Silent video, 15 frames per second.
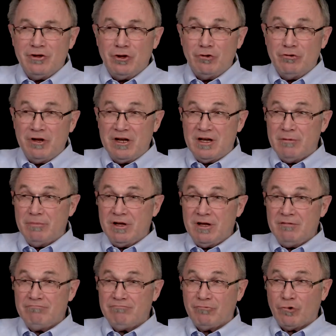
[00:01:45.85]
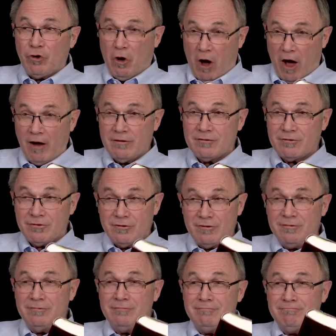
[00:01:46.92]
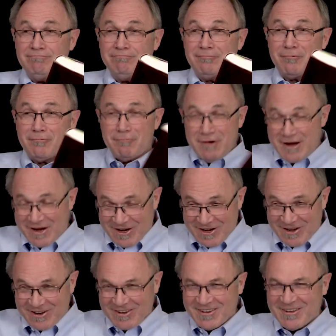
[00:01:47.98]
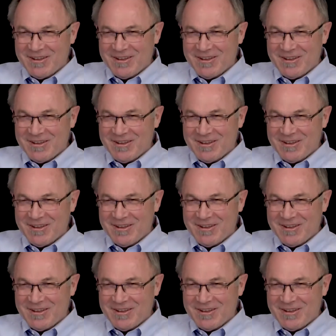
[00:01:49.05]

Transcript: you need to be taught to read.